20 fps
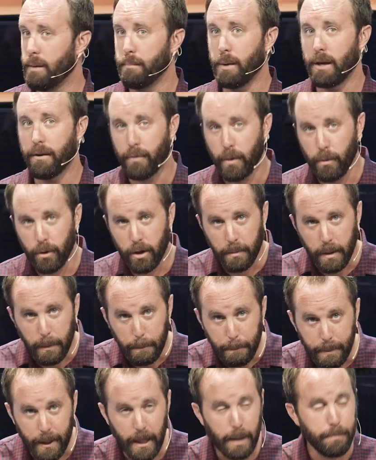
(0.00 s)
Man, if we were going to
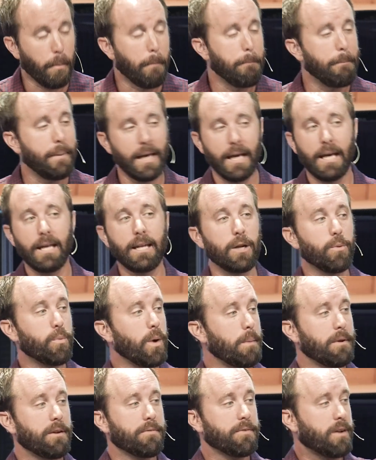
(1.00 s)
be people, men and
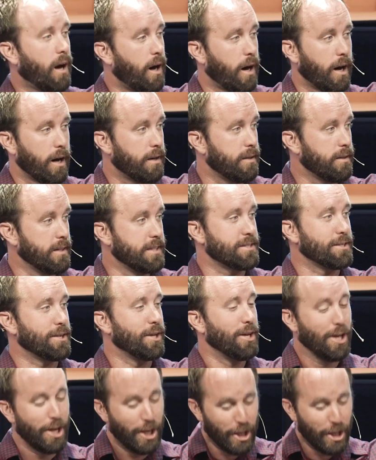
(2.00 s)
women of God, listen,